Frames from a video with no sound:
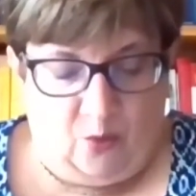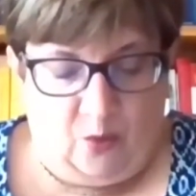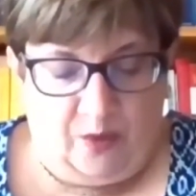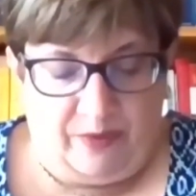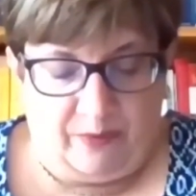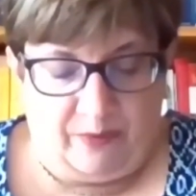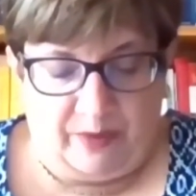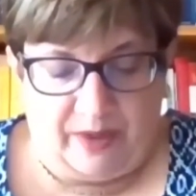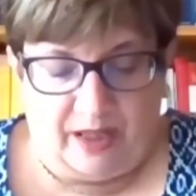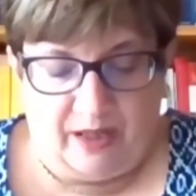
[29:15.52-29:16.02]

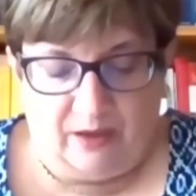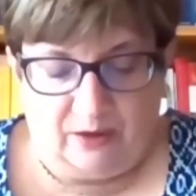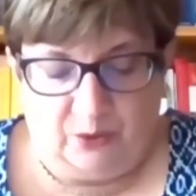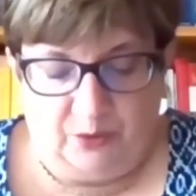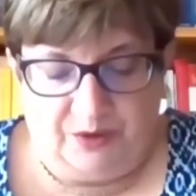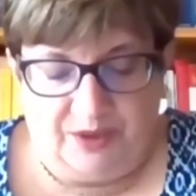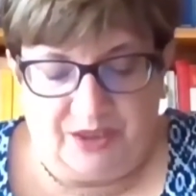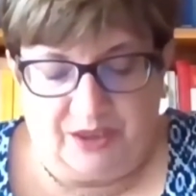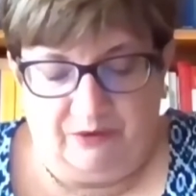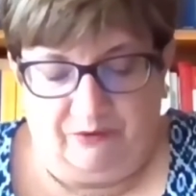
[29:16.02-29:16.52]
With regard to
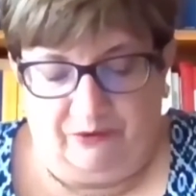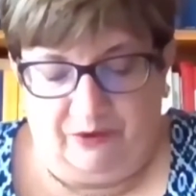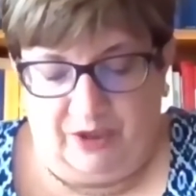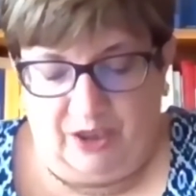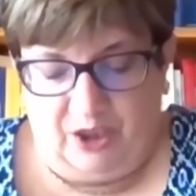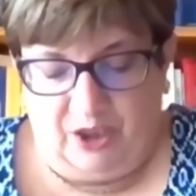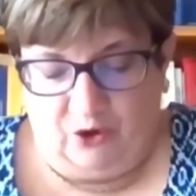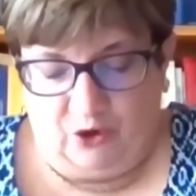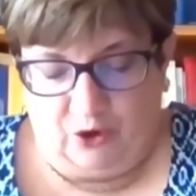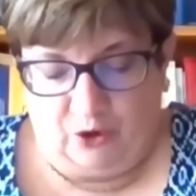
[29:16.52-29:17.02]
this
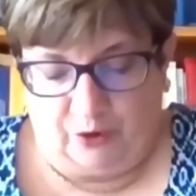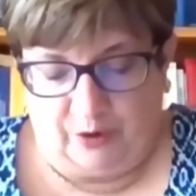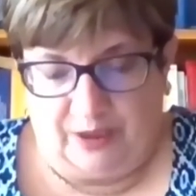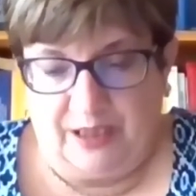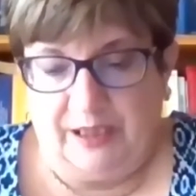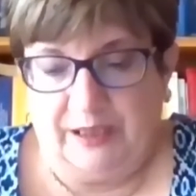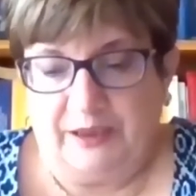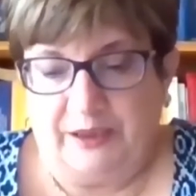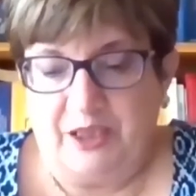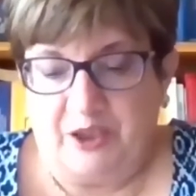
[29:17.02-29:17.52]

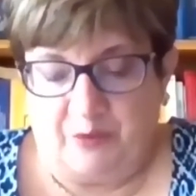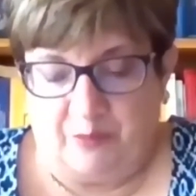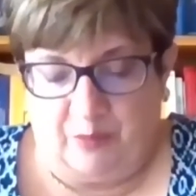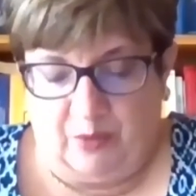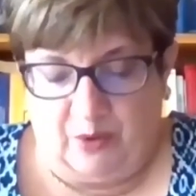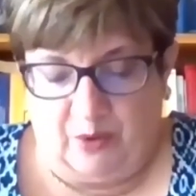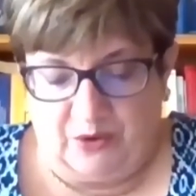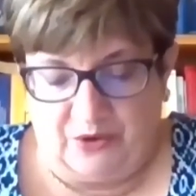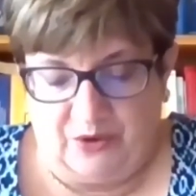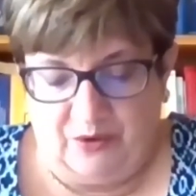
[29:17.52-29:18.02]
definition, it is
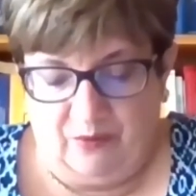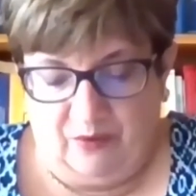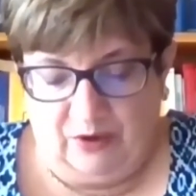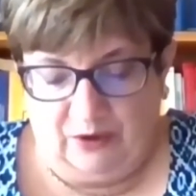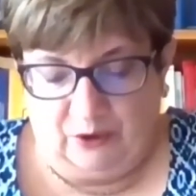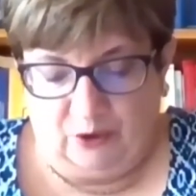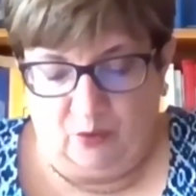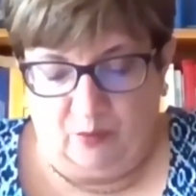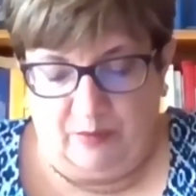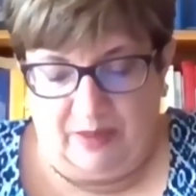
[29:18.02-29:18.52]

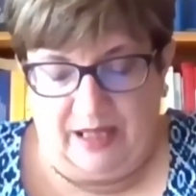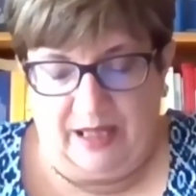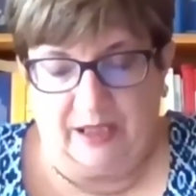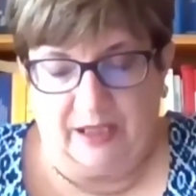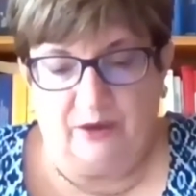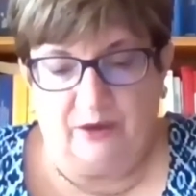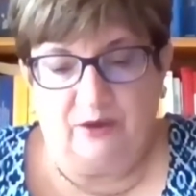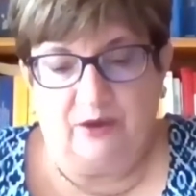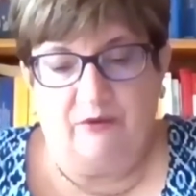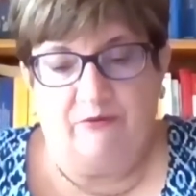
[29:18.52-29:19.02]
possible to
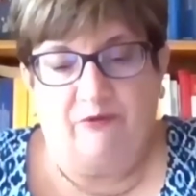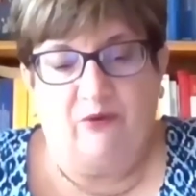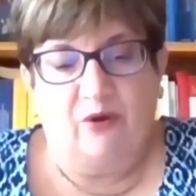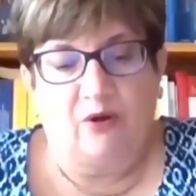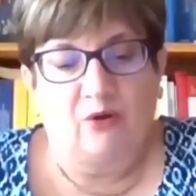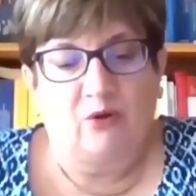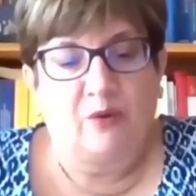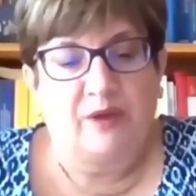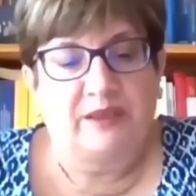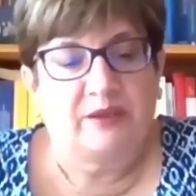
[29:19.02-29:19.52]
make the
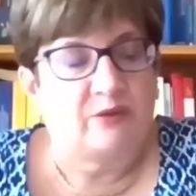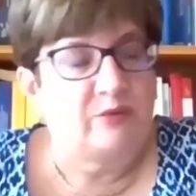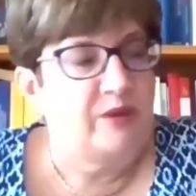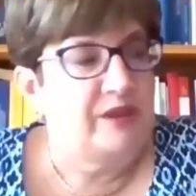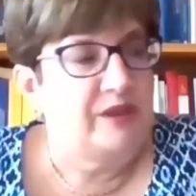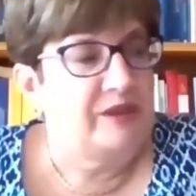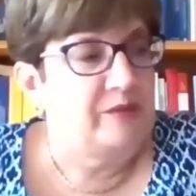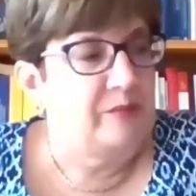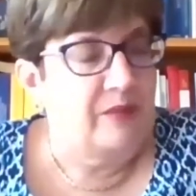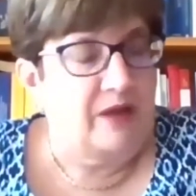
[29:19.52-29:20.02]
following
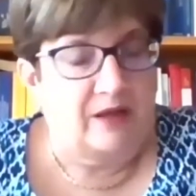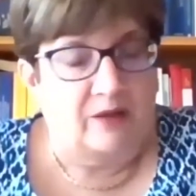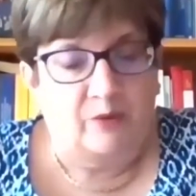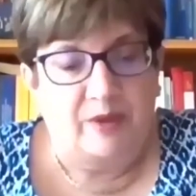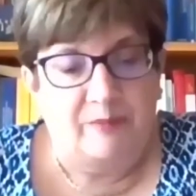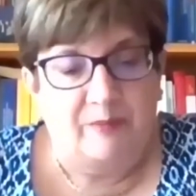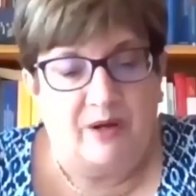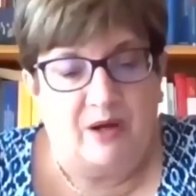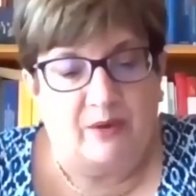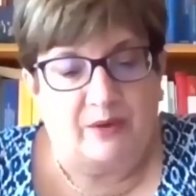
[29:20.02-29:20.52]

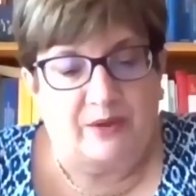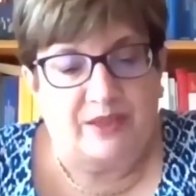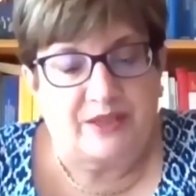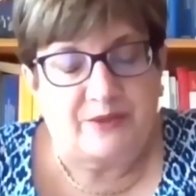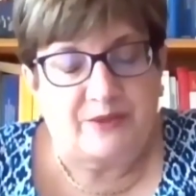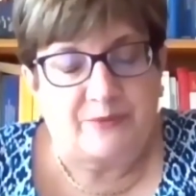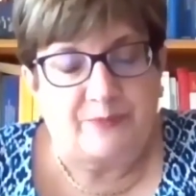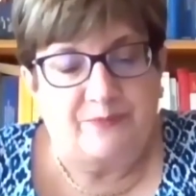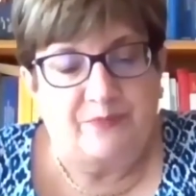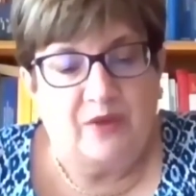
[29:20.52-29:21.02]

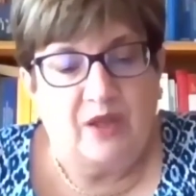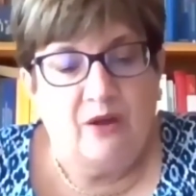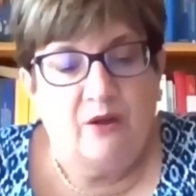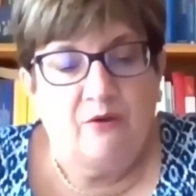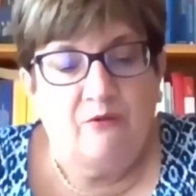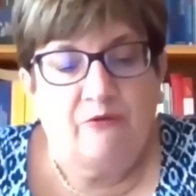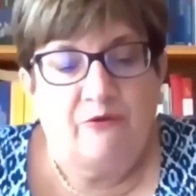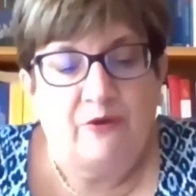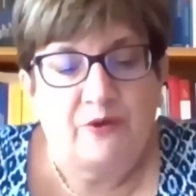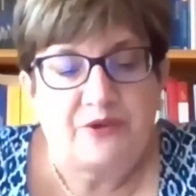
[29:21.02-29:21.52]
remarks.
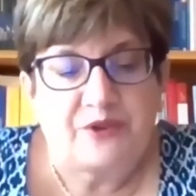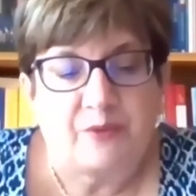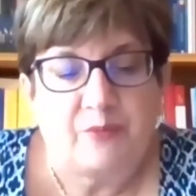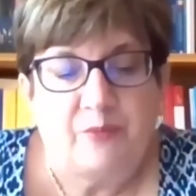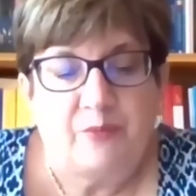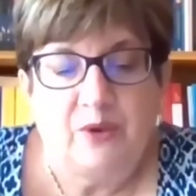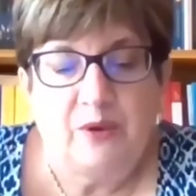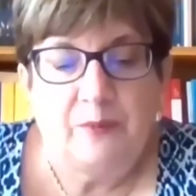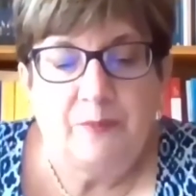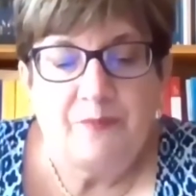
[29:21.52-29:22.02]
First
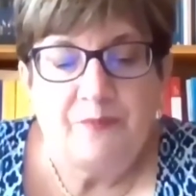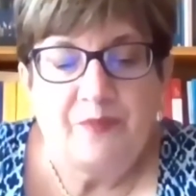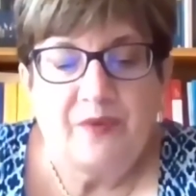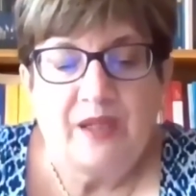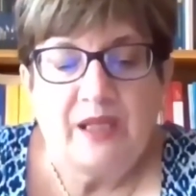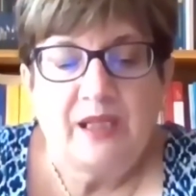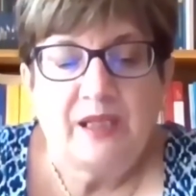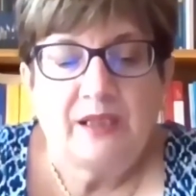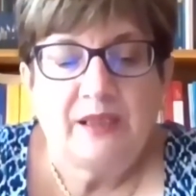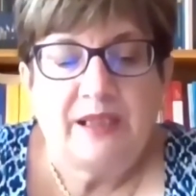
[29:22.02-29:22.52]
of all,
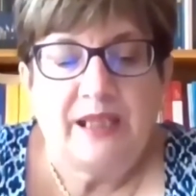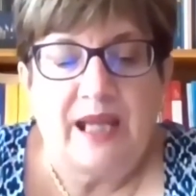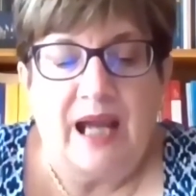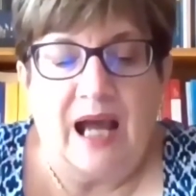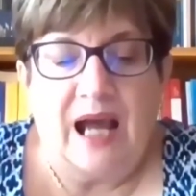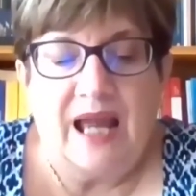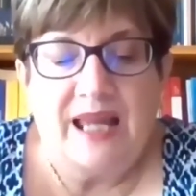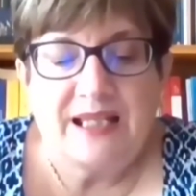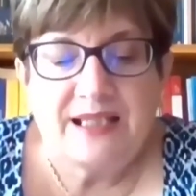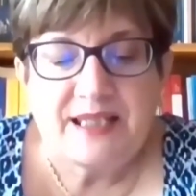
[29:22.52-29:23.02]
the
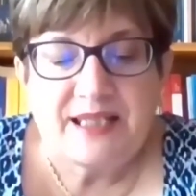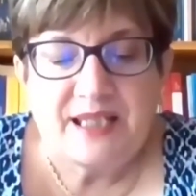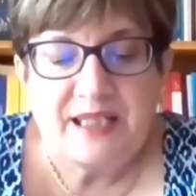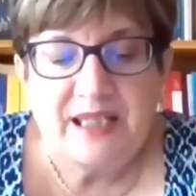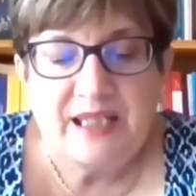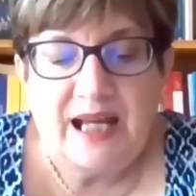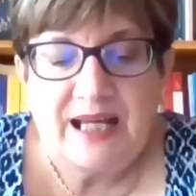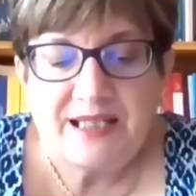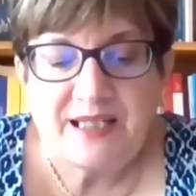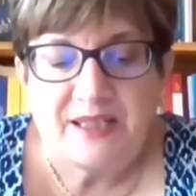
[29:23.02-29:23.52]

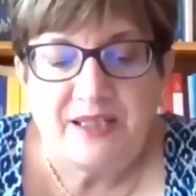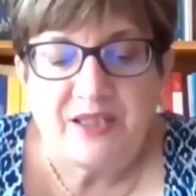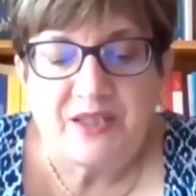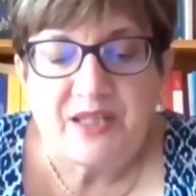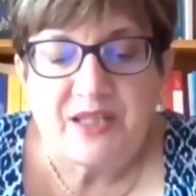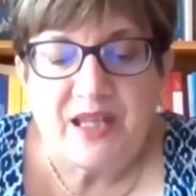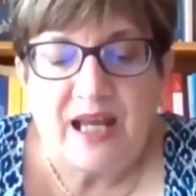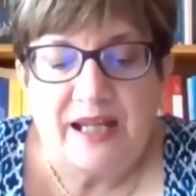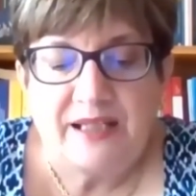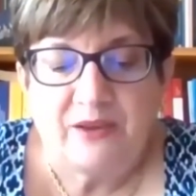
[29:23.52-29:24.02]
ILC has
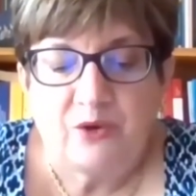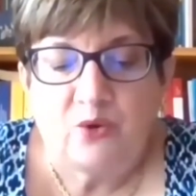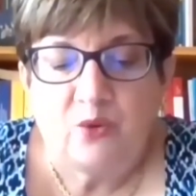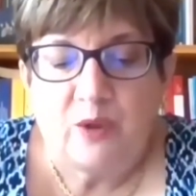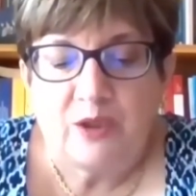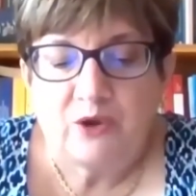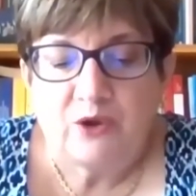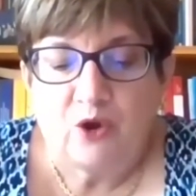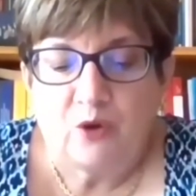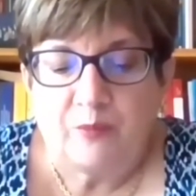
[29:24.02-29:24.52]
decided
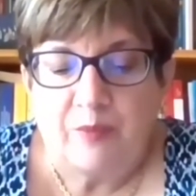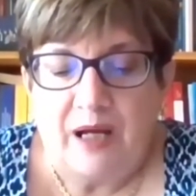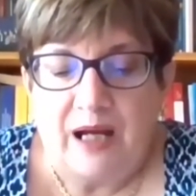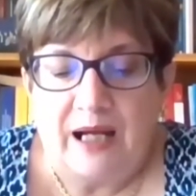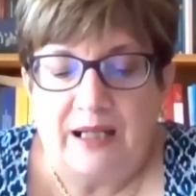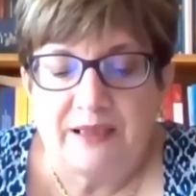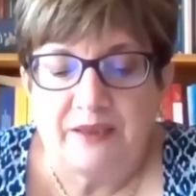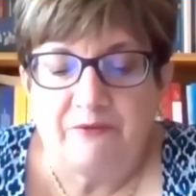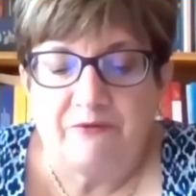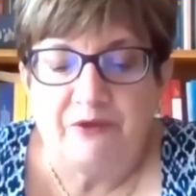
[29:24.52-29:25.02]
to adopt
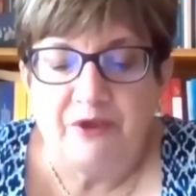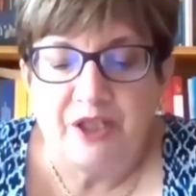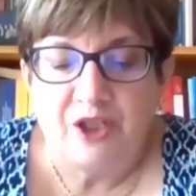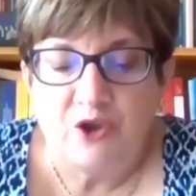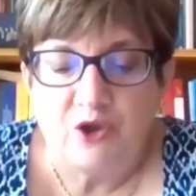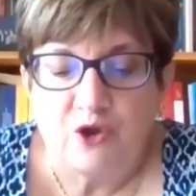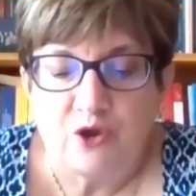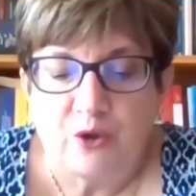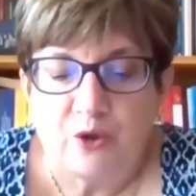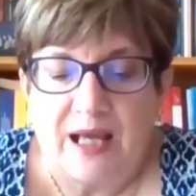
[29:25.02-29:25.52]
a
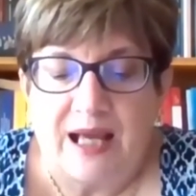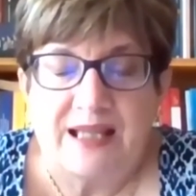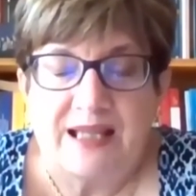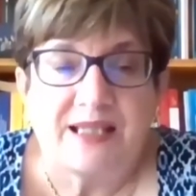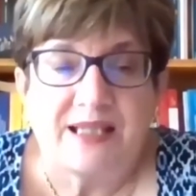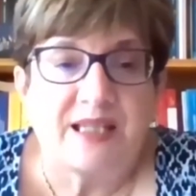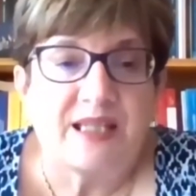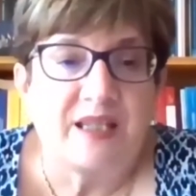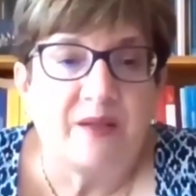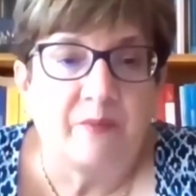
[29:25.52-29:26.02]
definition
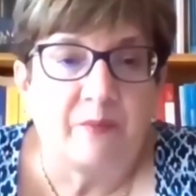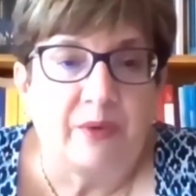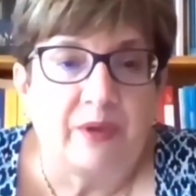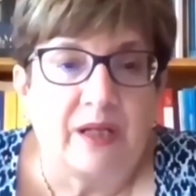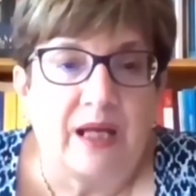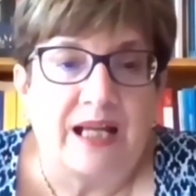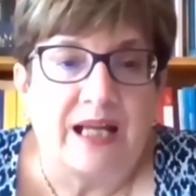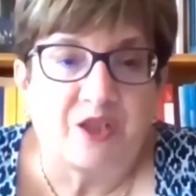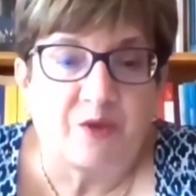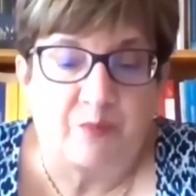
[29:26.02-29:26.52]
as
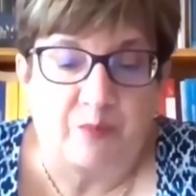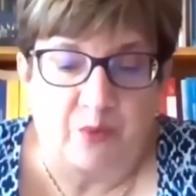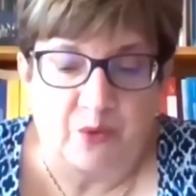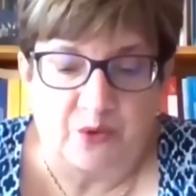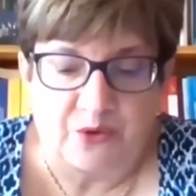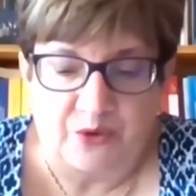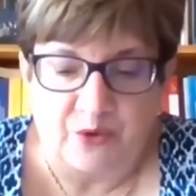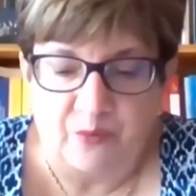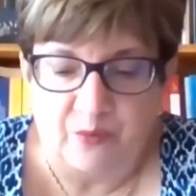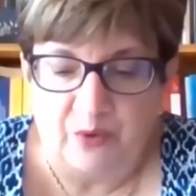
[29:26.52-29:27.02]
simple as
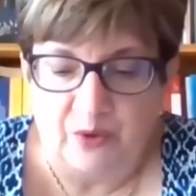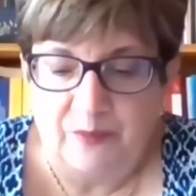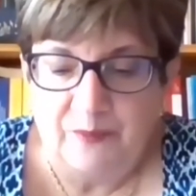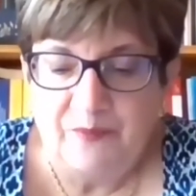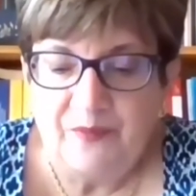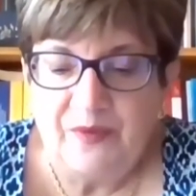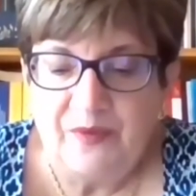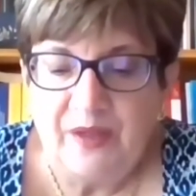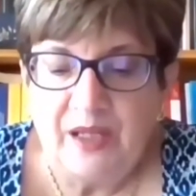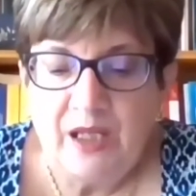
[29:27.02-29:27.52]

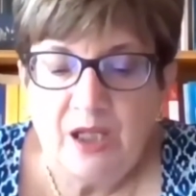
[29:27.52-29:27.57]
possible,